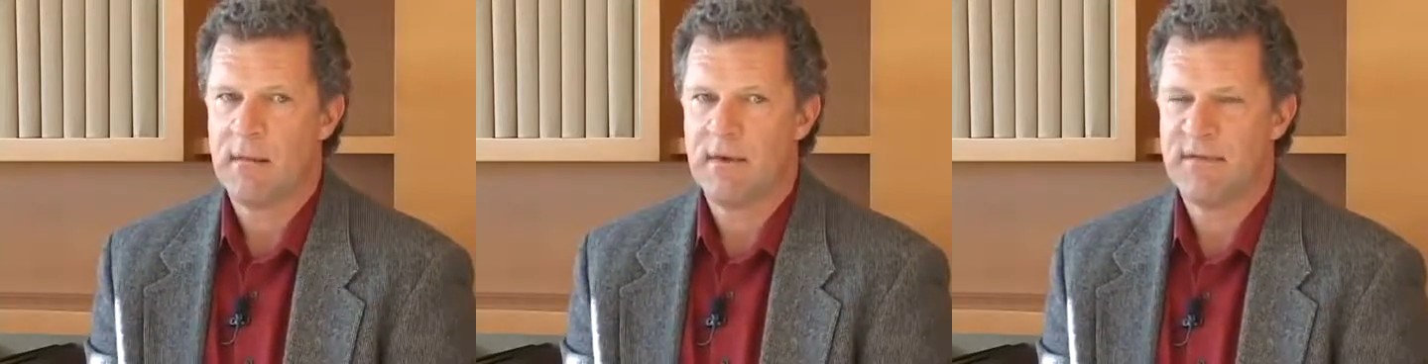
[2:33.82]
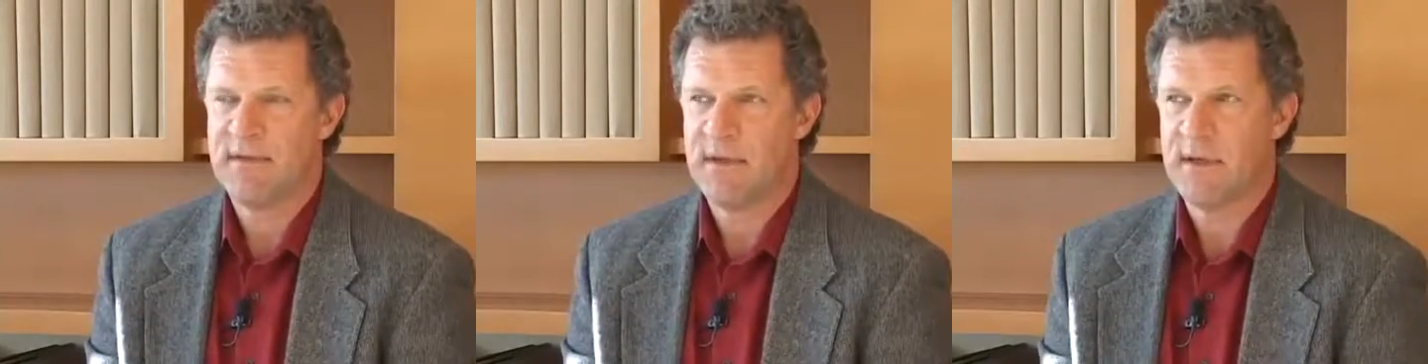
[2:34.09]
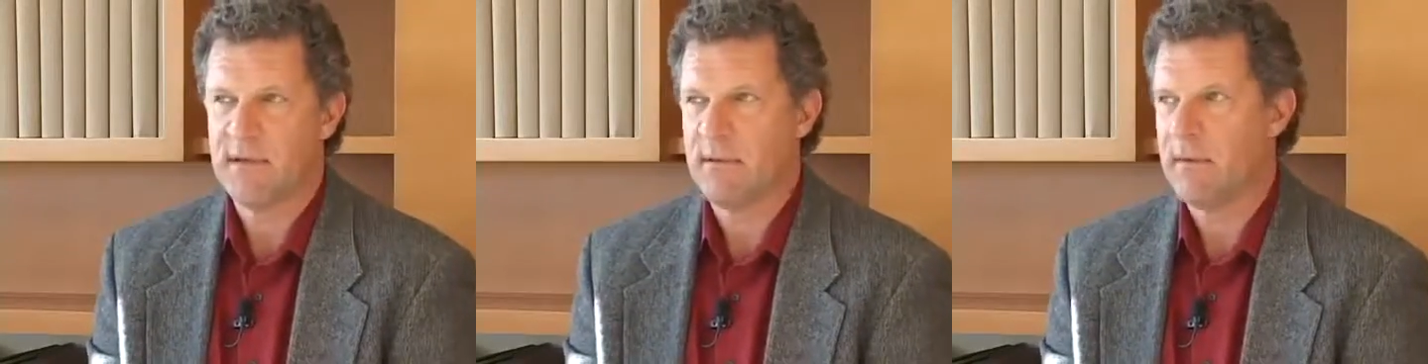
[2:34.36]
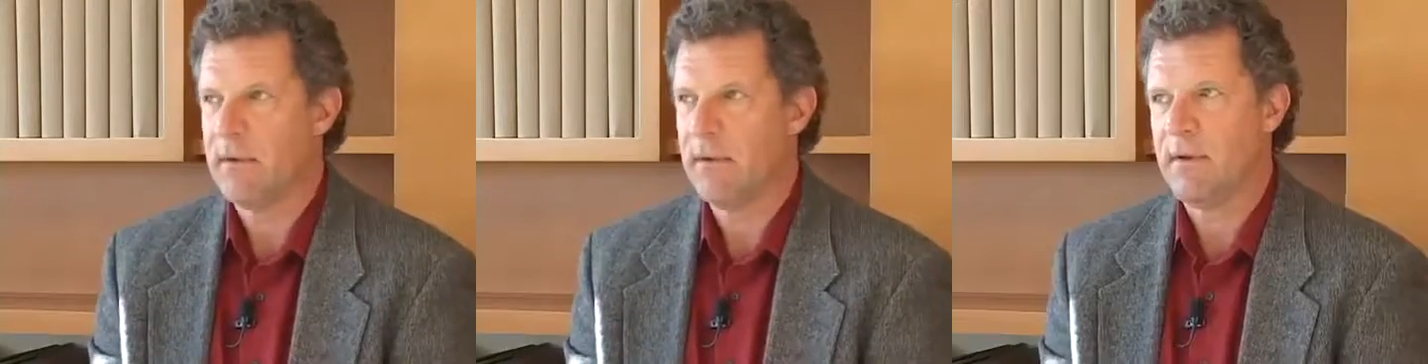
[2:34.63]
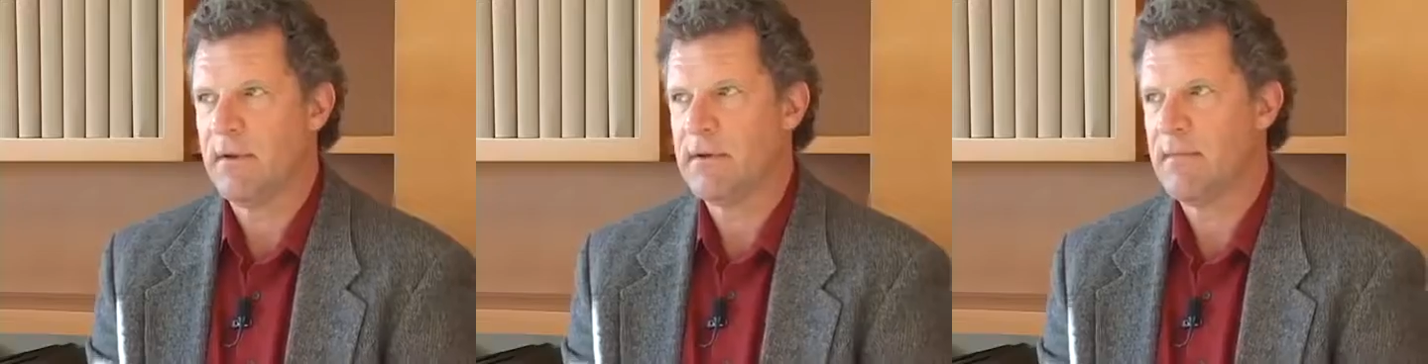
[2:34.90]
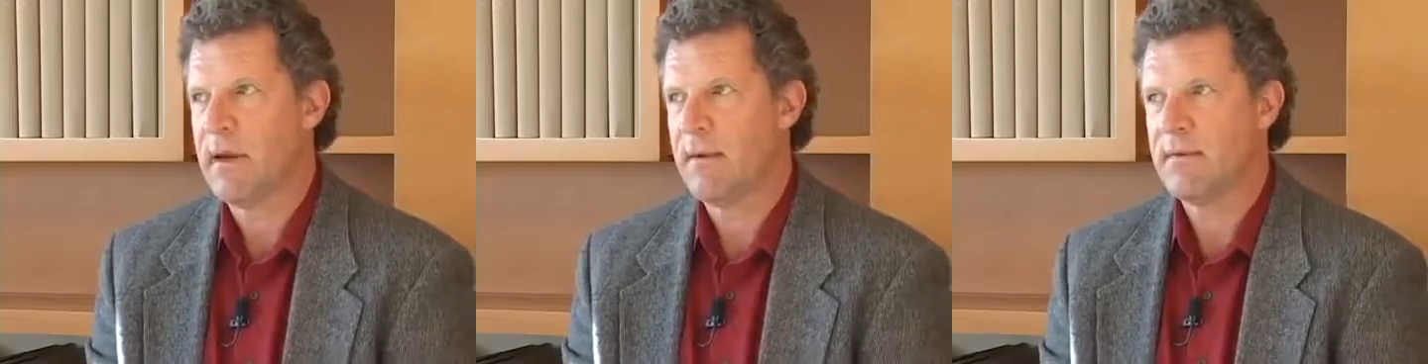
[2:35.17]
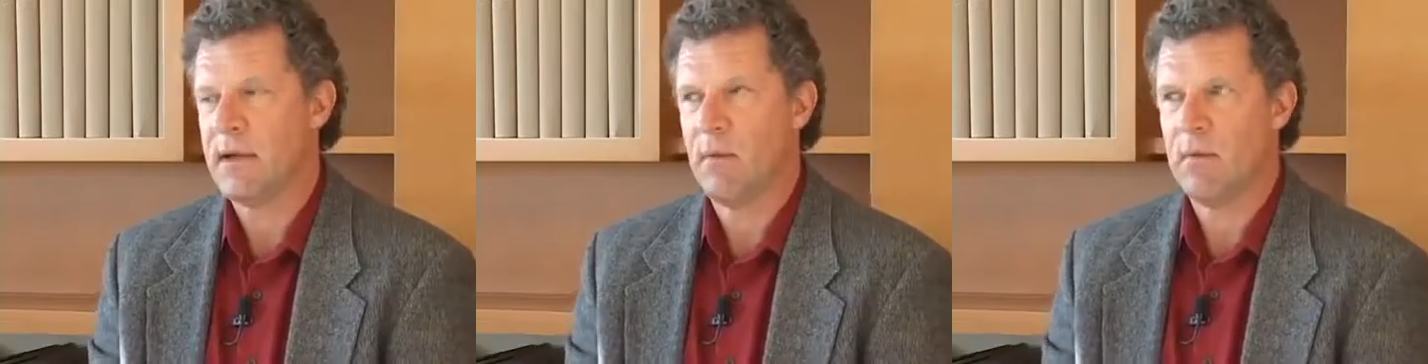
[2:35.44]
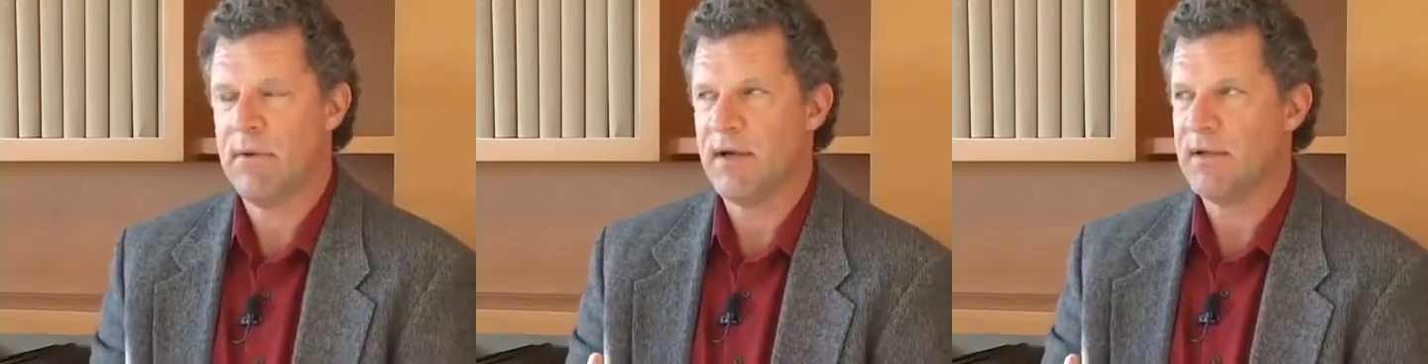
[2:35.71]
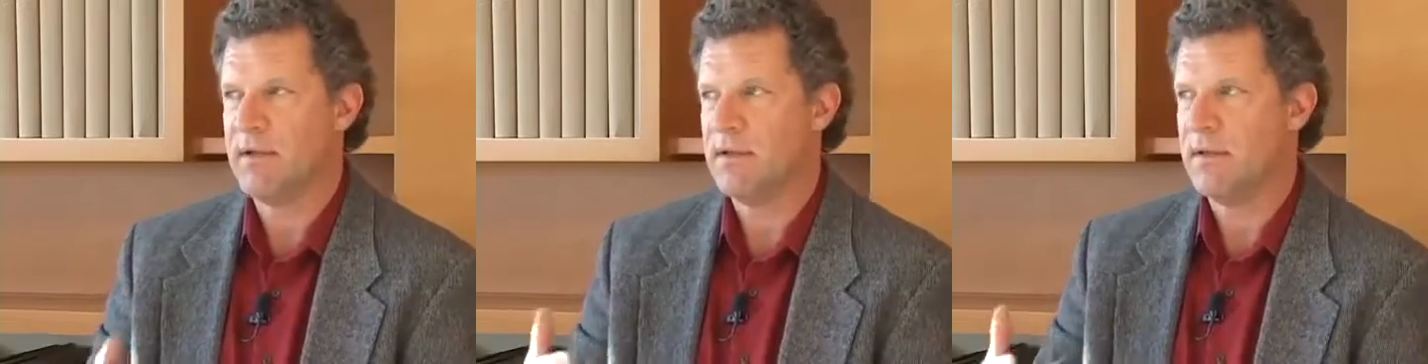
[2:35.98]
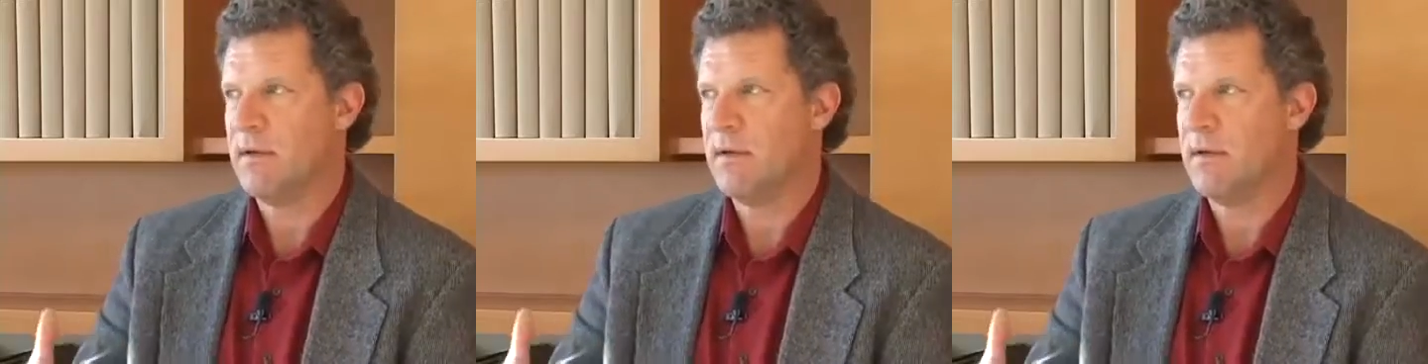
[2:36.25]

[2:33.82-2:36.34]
We've seen, sometimes you get one patient,